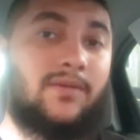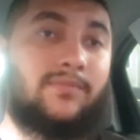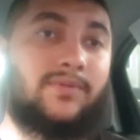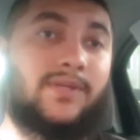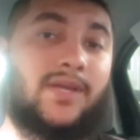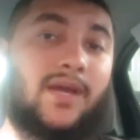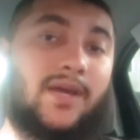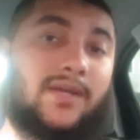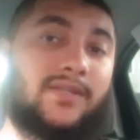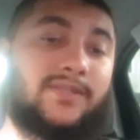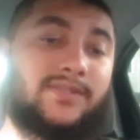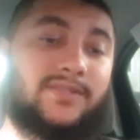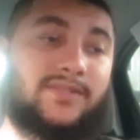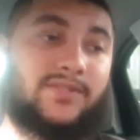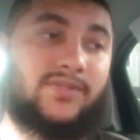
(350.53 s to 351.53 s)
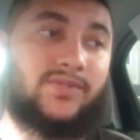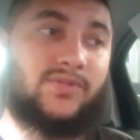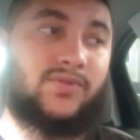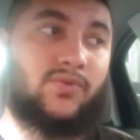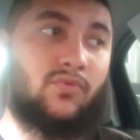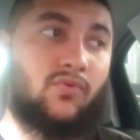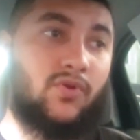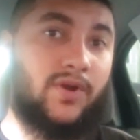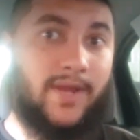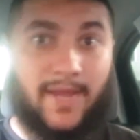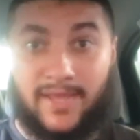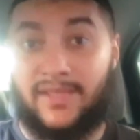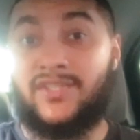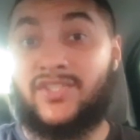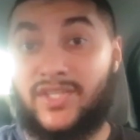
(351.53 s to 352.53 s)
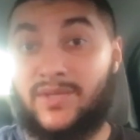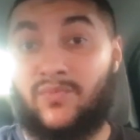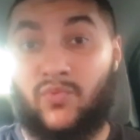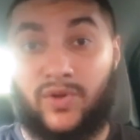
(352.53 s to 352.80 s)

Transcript: because you're in the gym